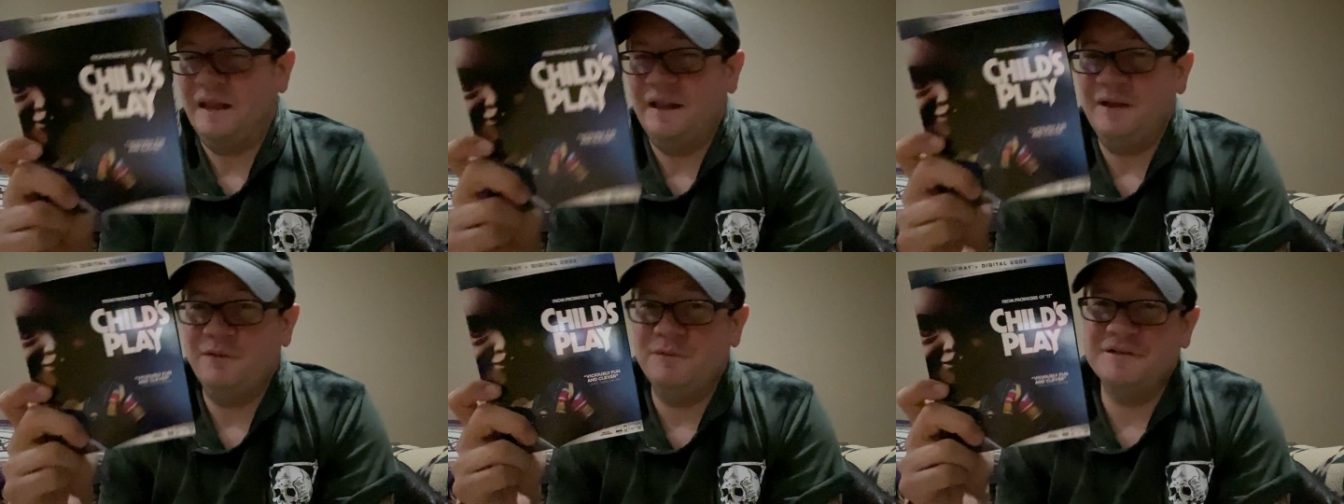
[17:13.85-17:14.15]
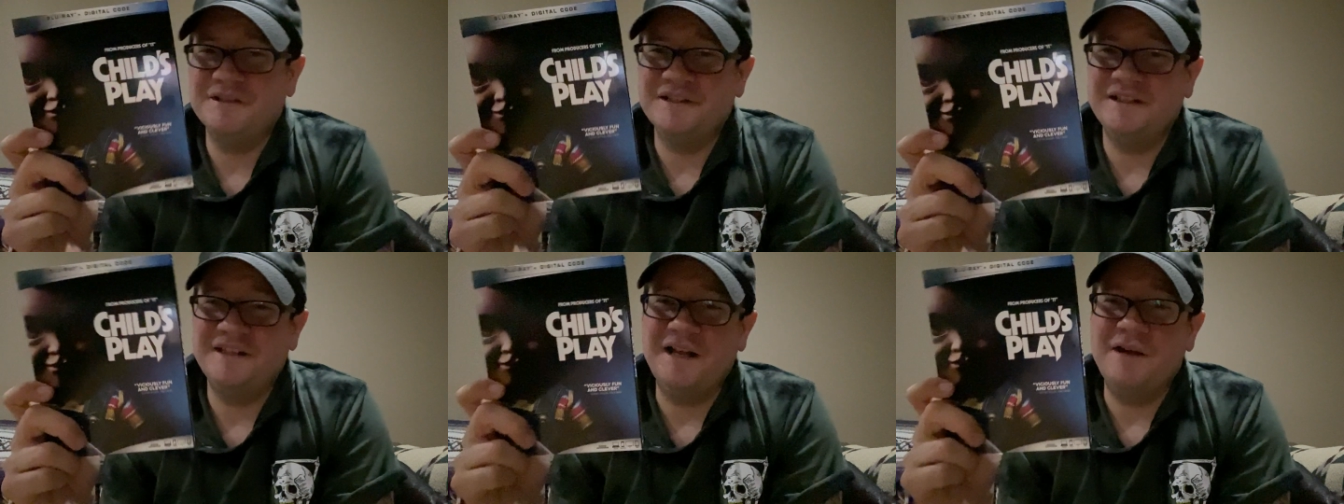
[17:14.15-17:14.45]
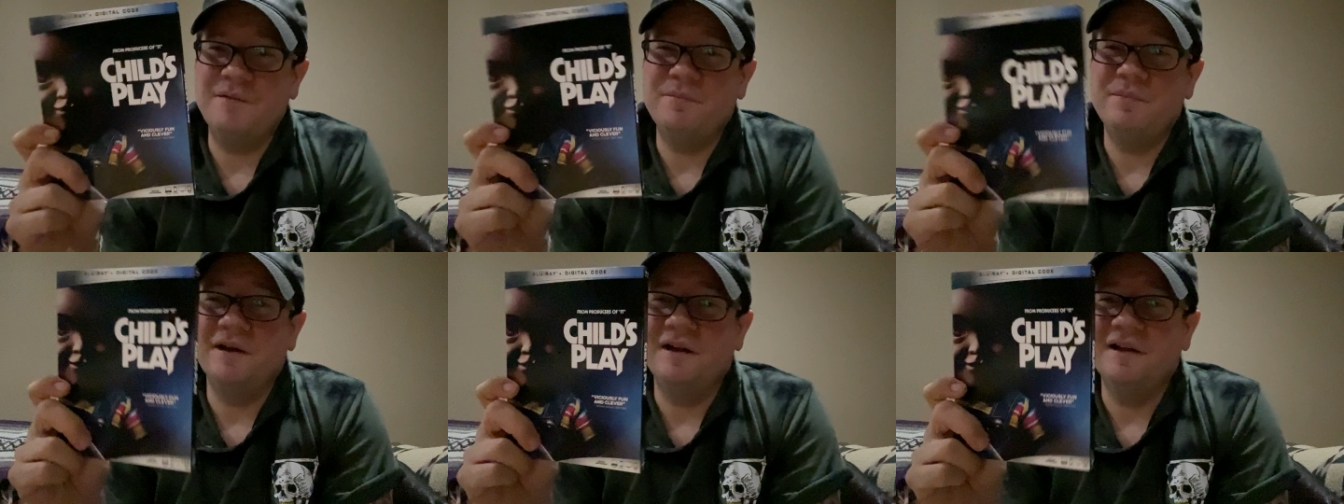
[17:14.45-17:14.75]
It wasn't
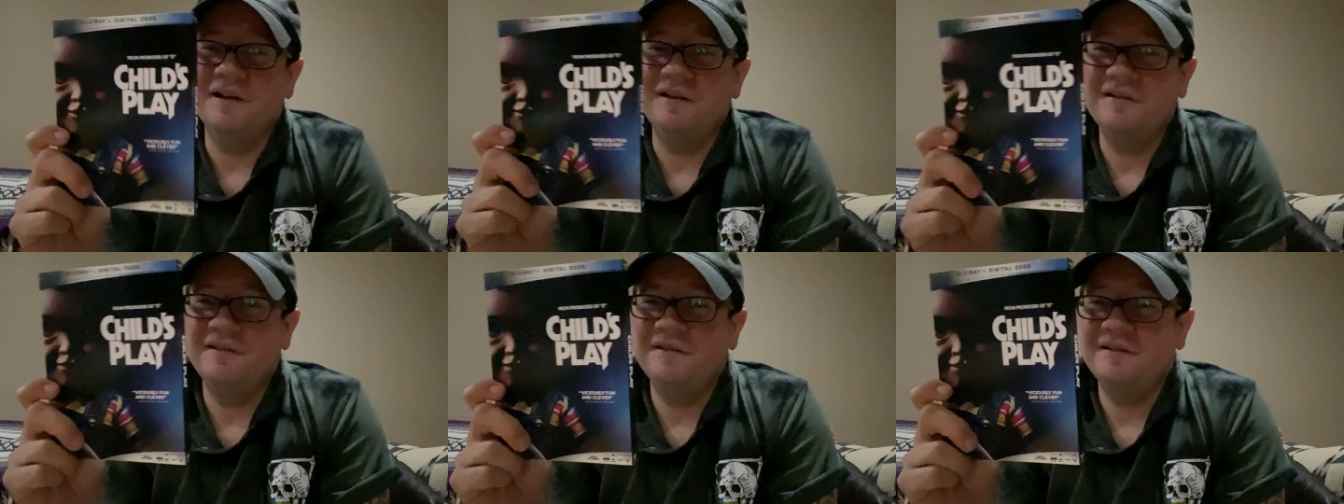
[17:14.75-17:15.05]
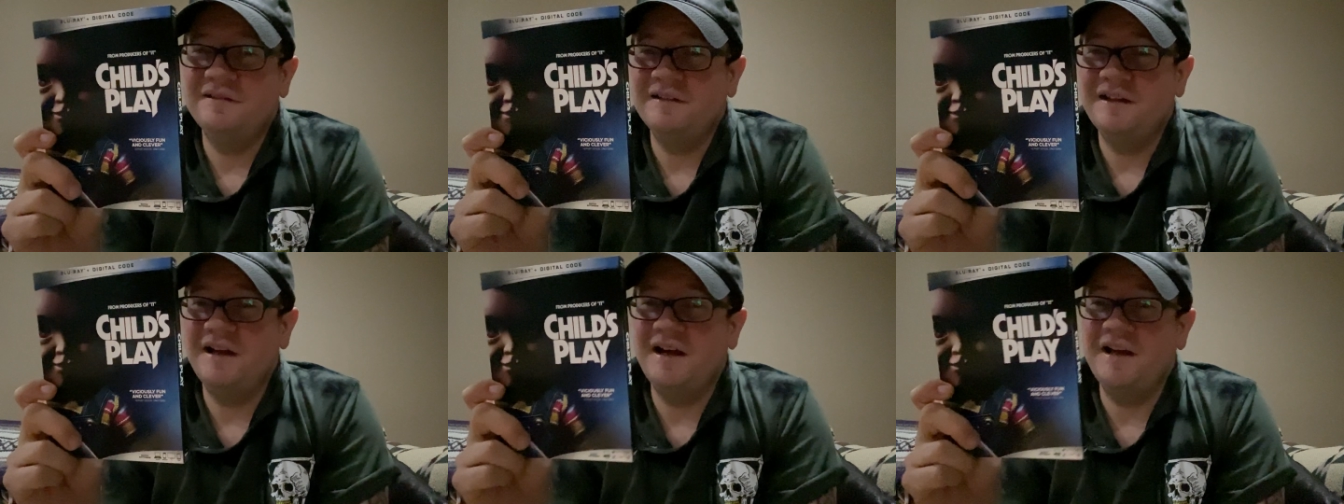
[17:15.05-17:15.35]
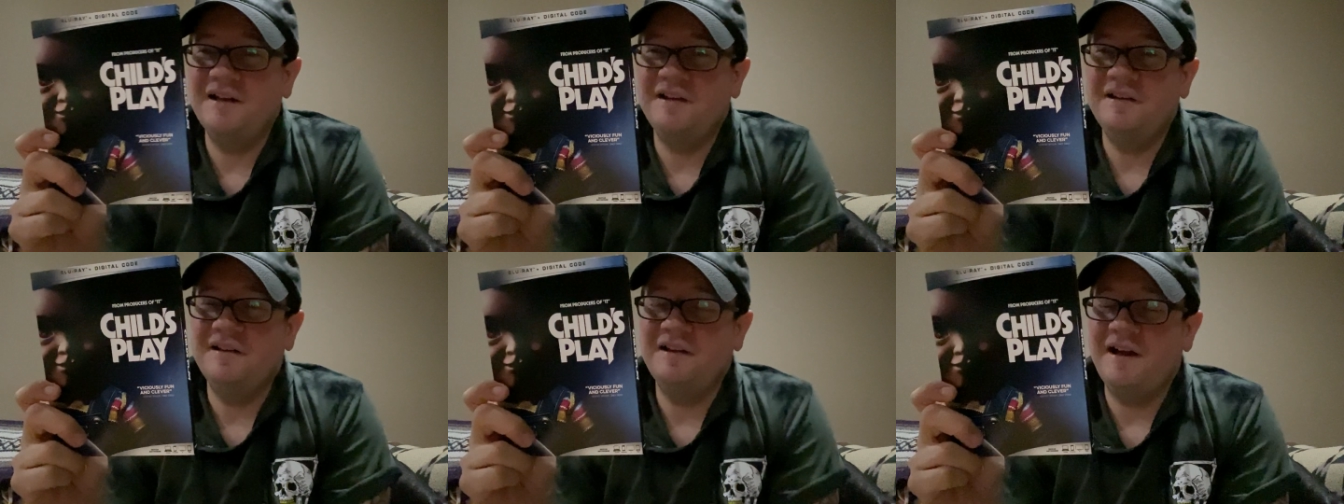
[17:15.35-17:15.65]
that bad.
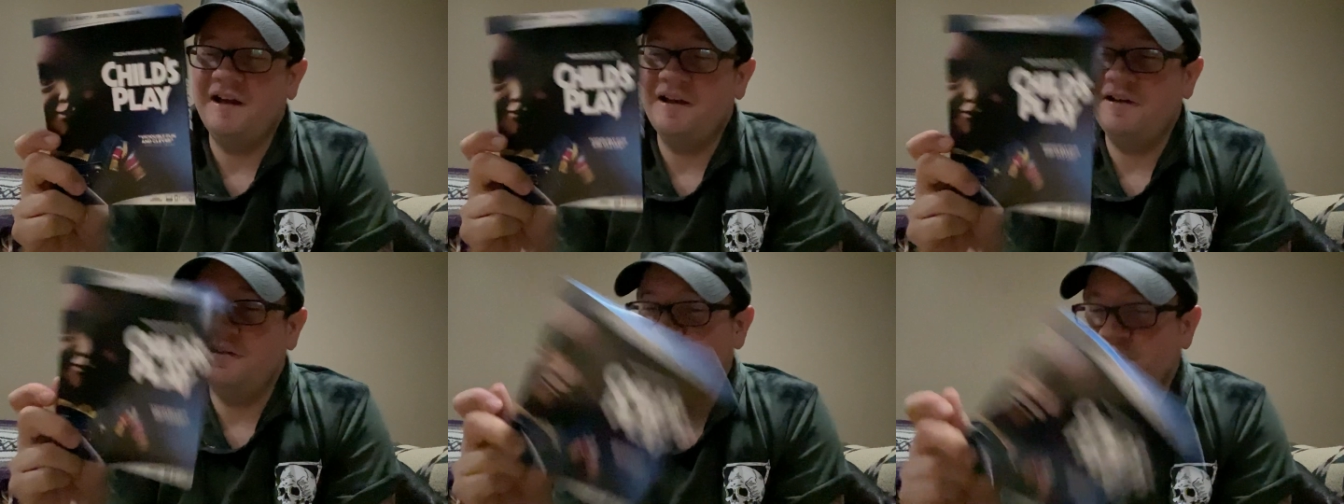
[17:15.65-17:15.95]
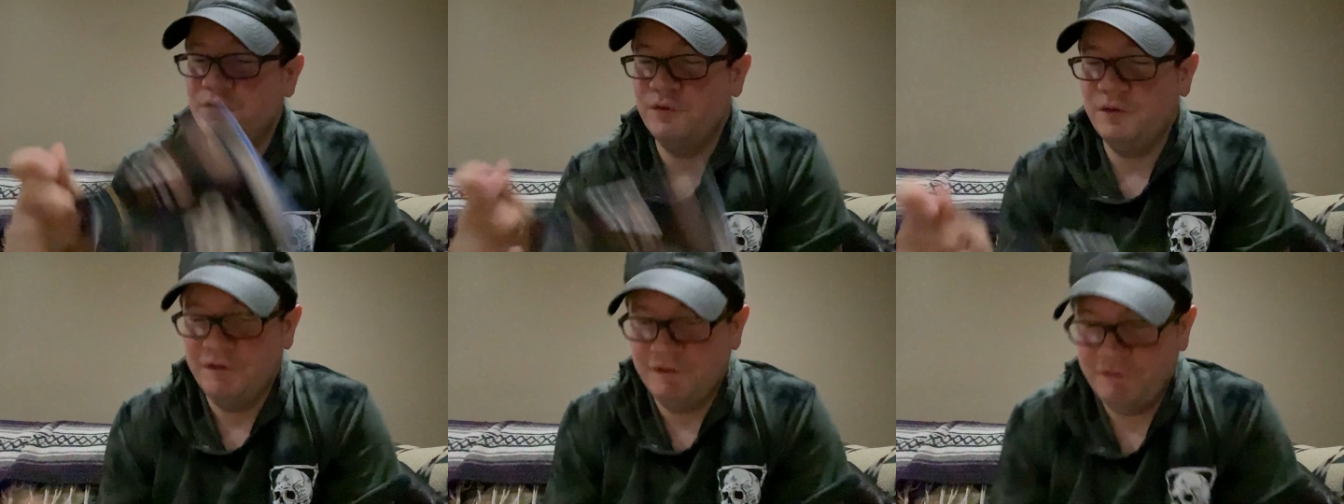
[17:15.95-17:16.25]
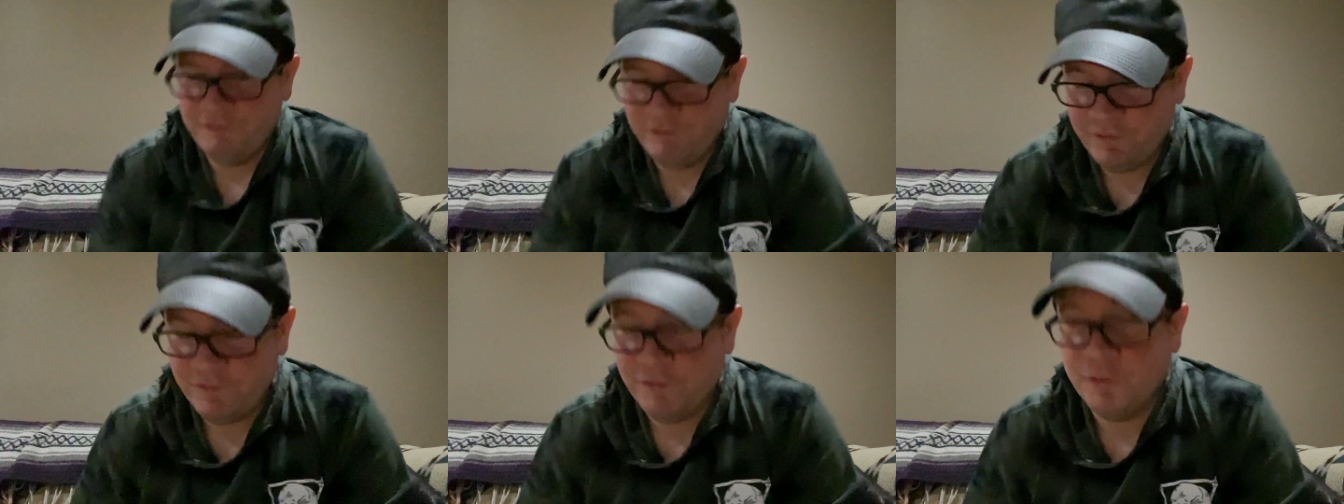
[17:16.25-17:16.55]
I, I enjoyed
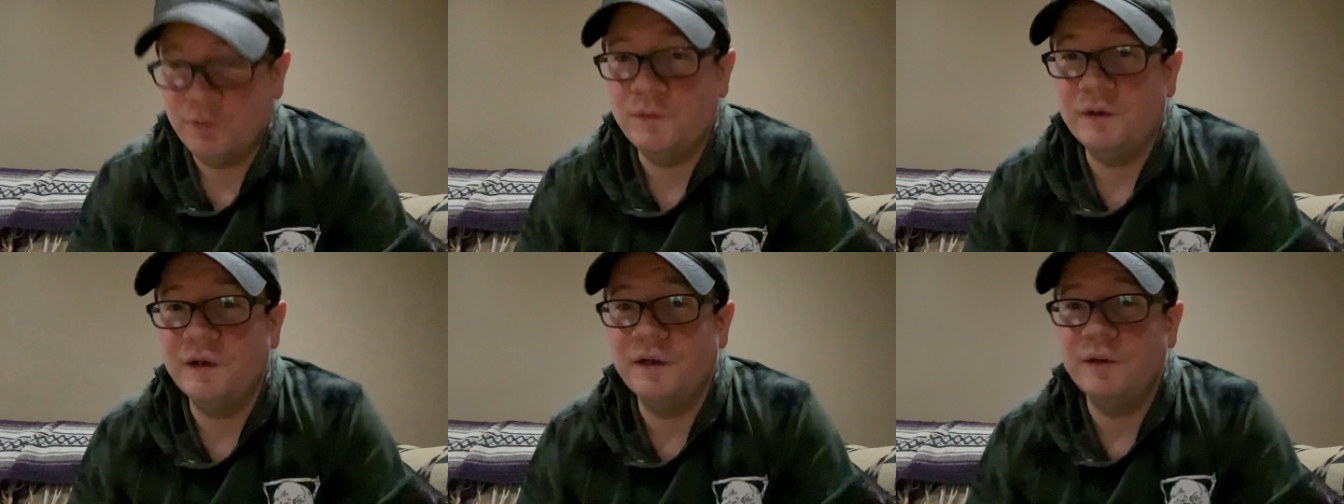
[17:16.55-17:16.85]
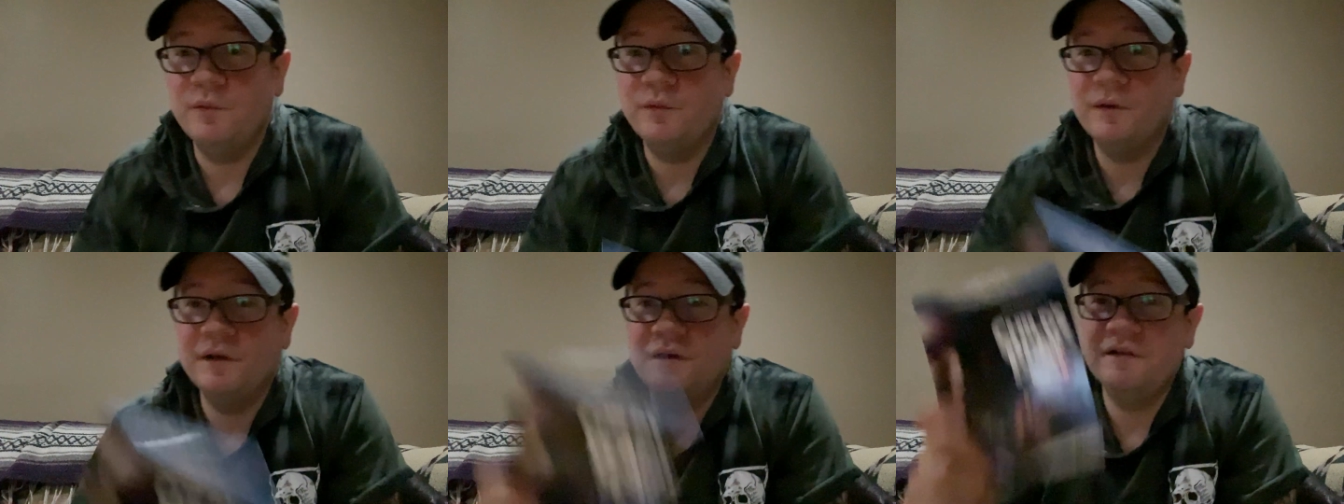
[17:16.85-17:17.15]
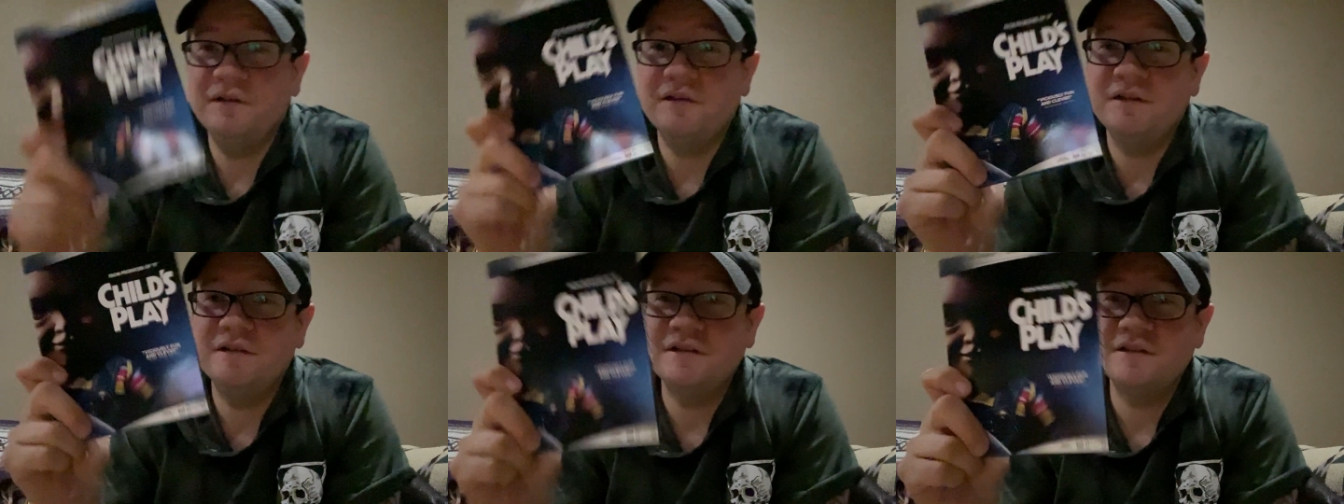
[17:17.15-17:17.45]
it for what it
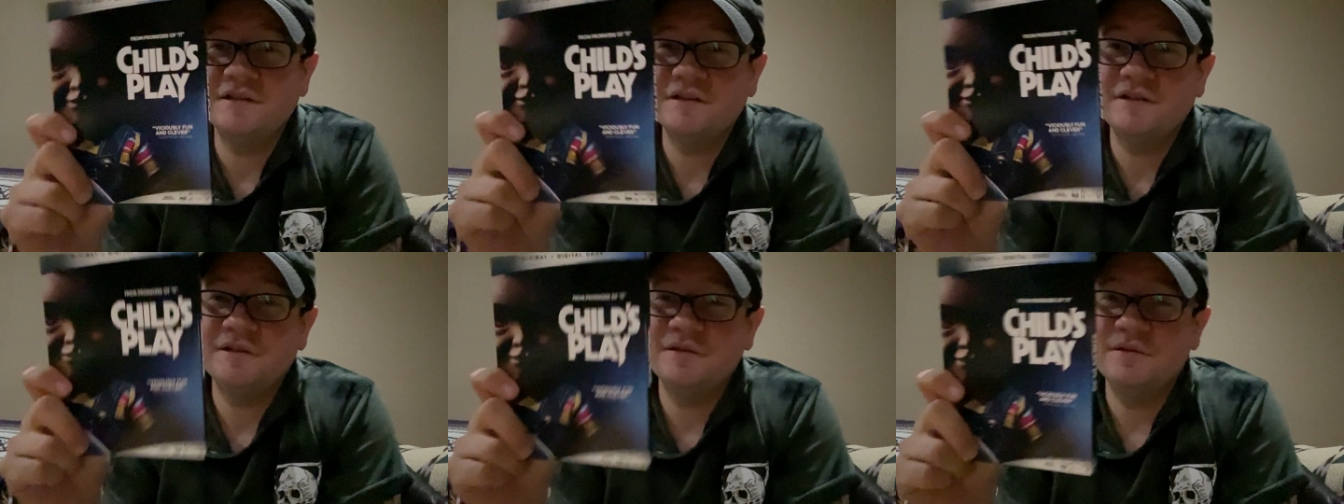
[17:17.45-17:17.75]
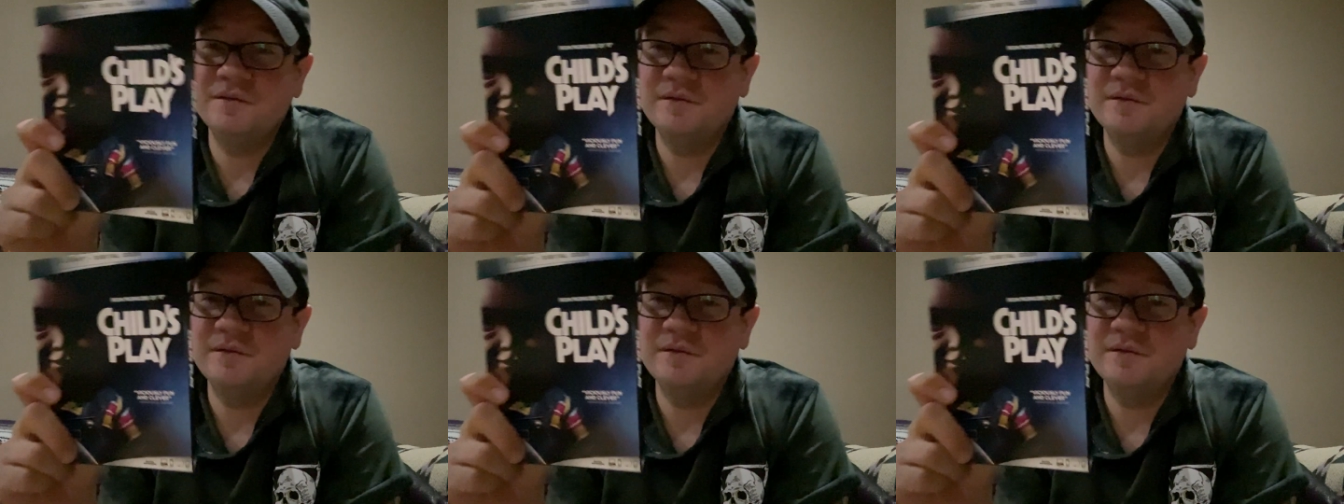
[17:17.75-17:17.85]
was,